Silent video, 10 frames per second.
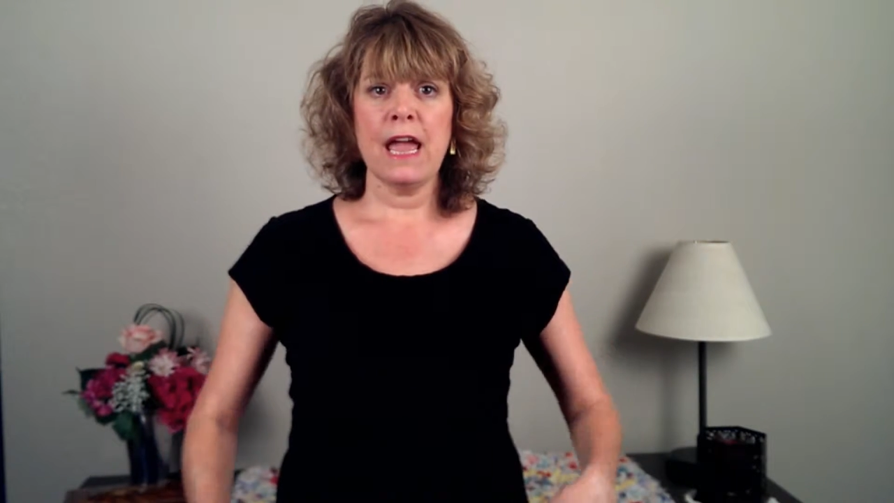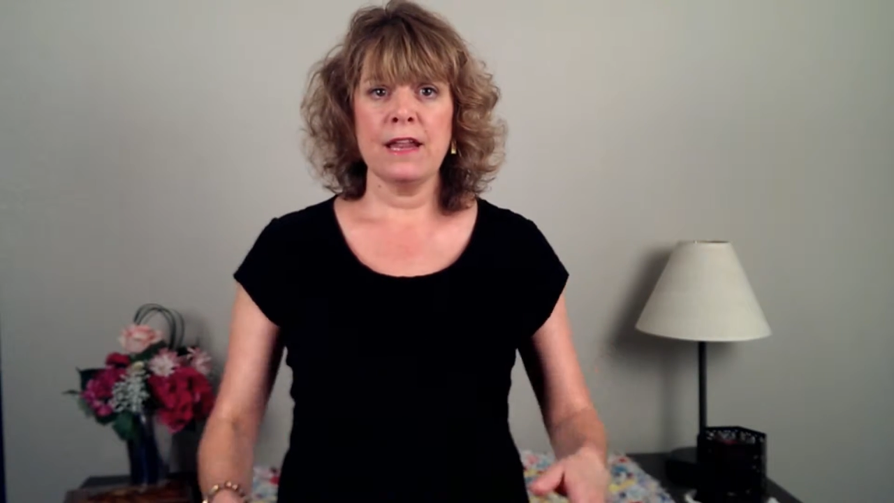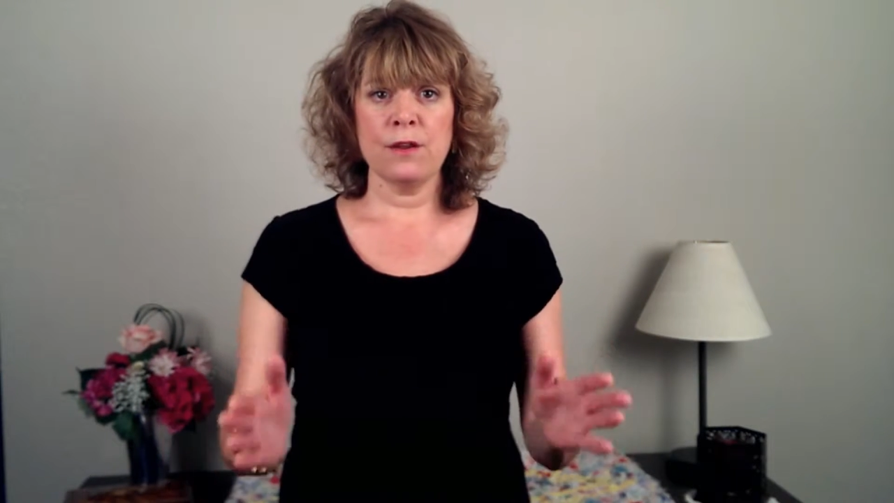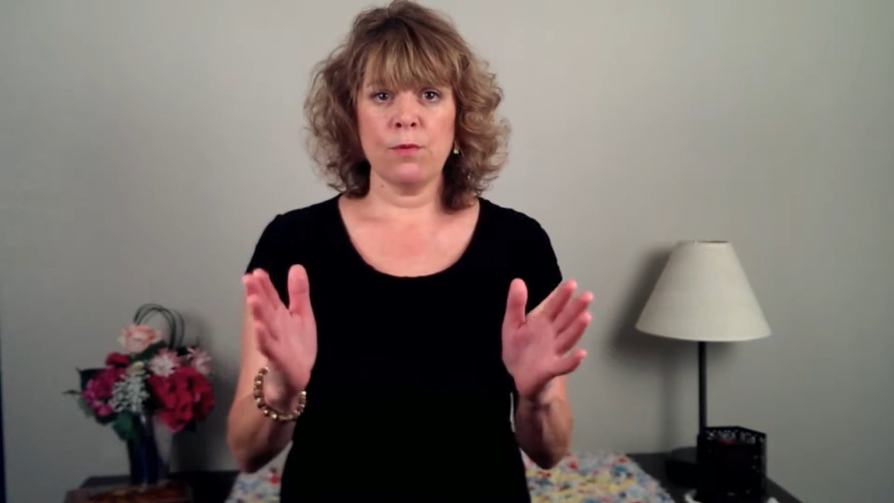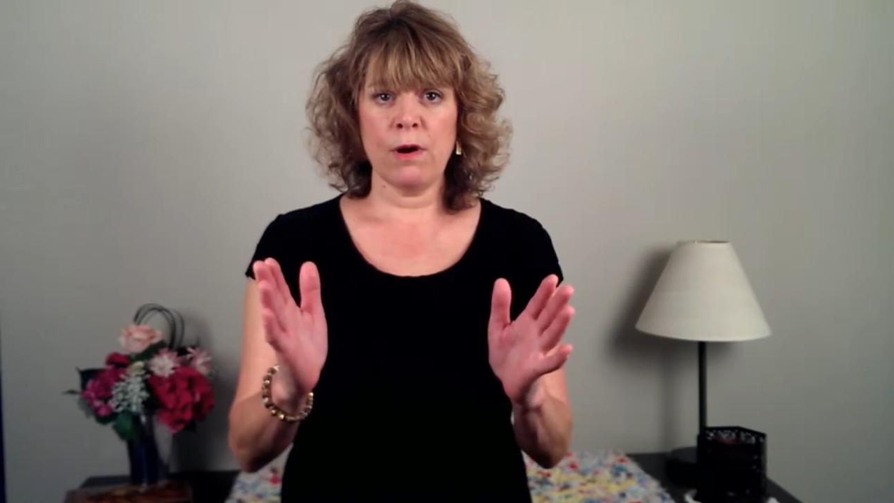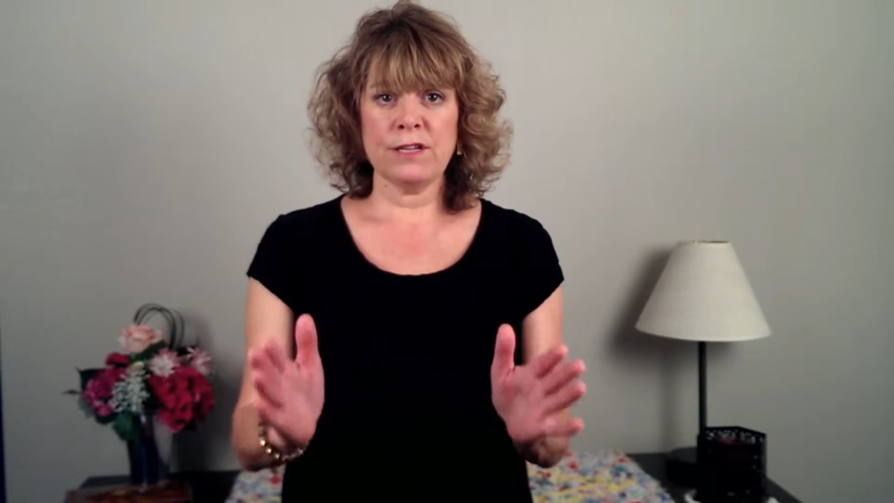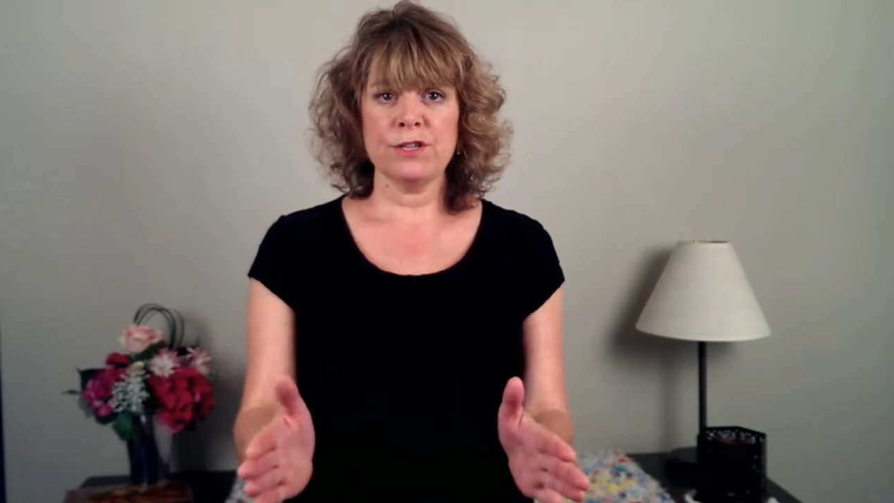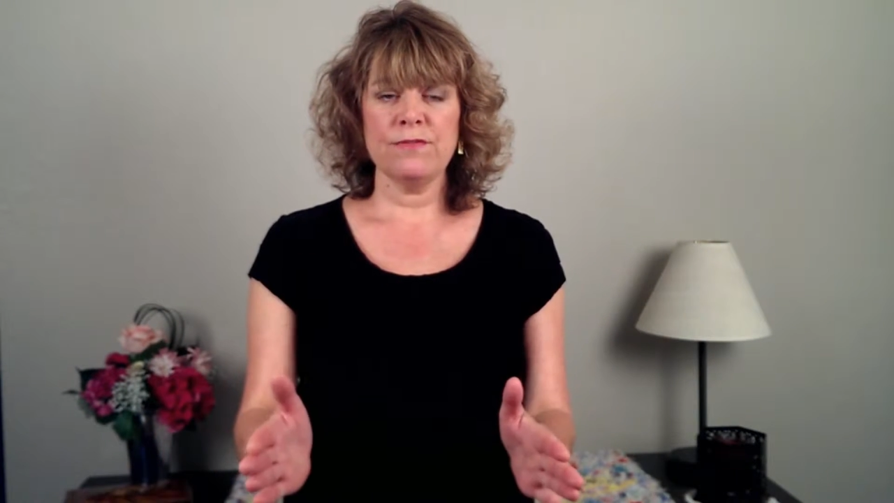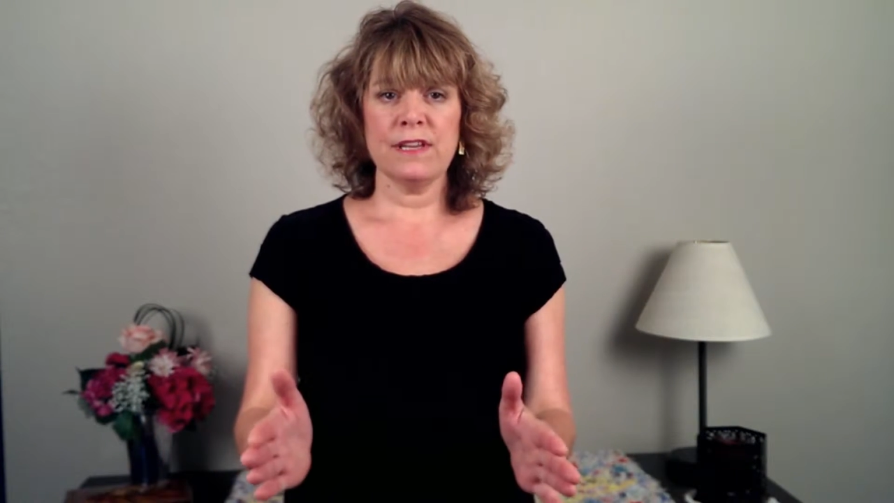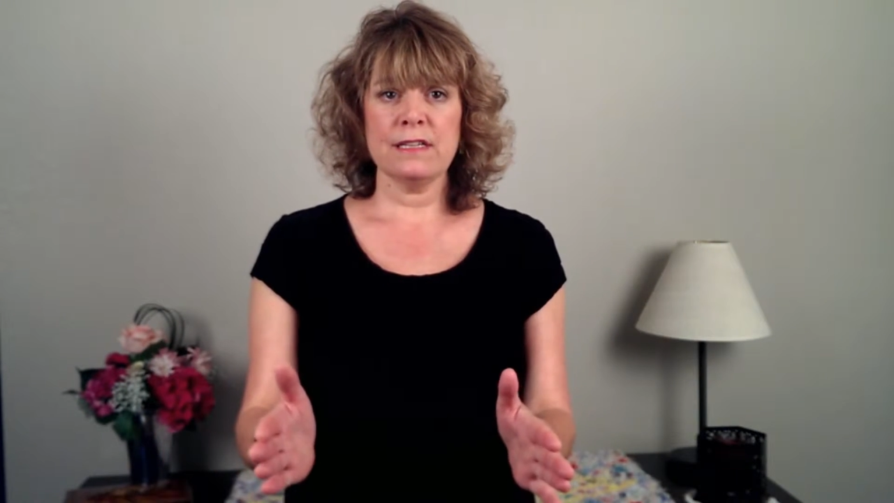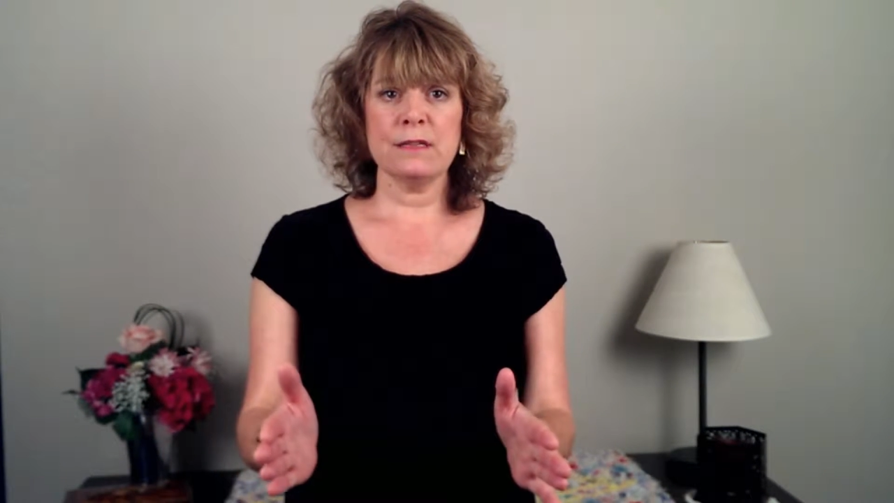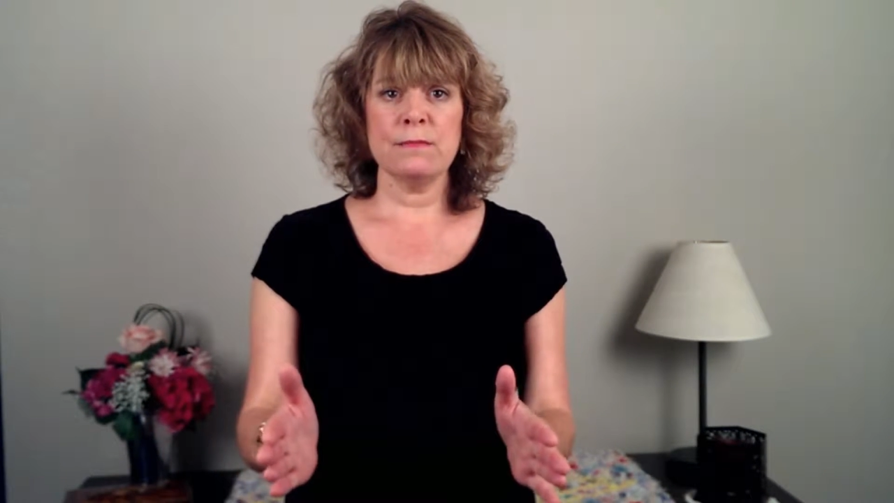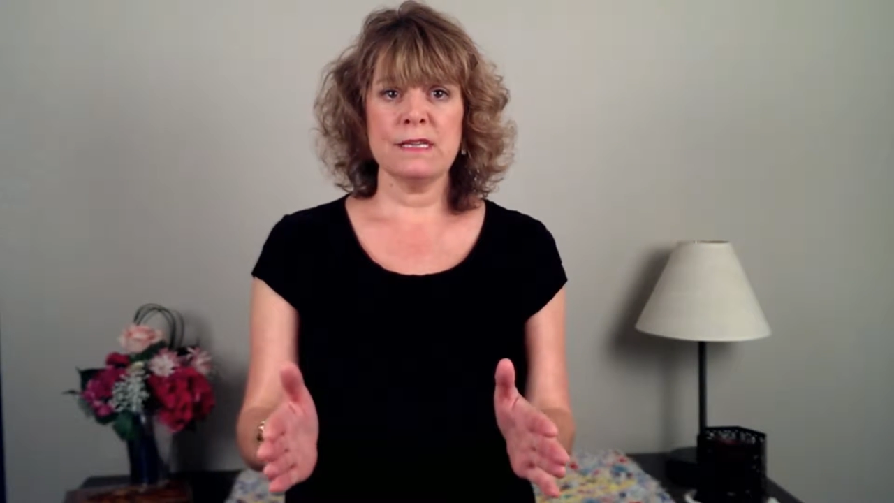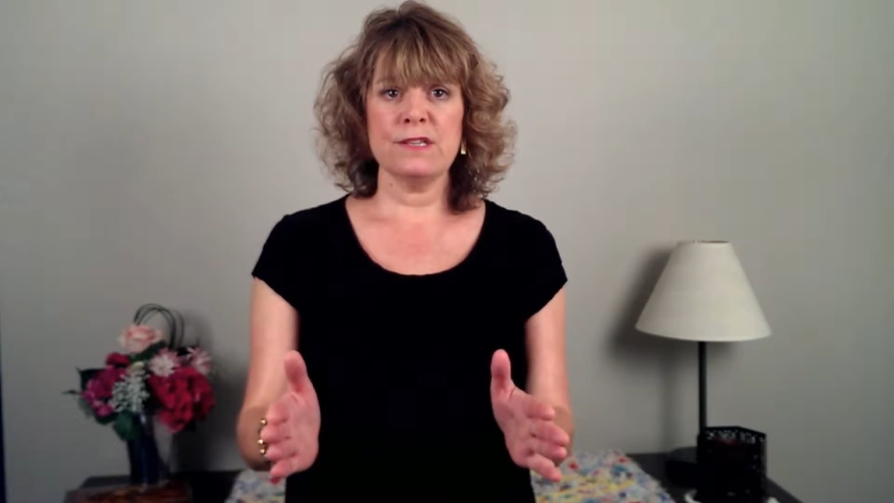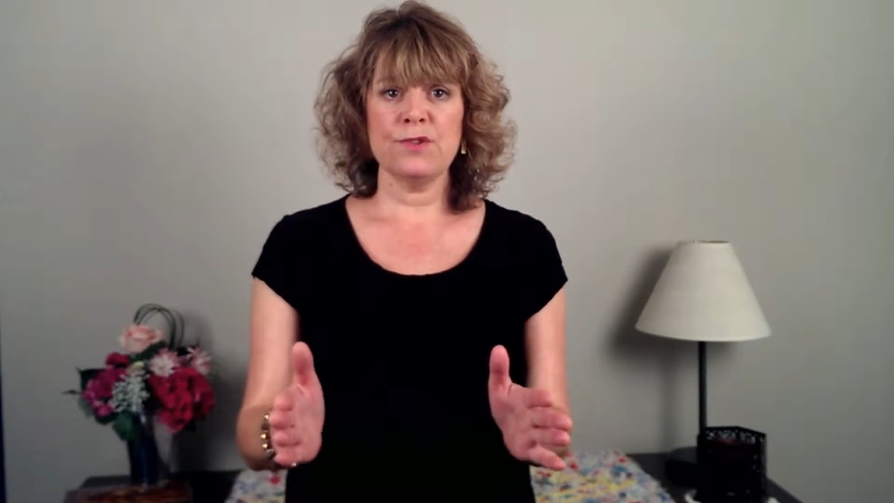and you want your feet to be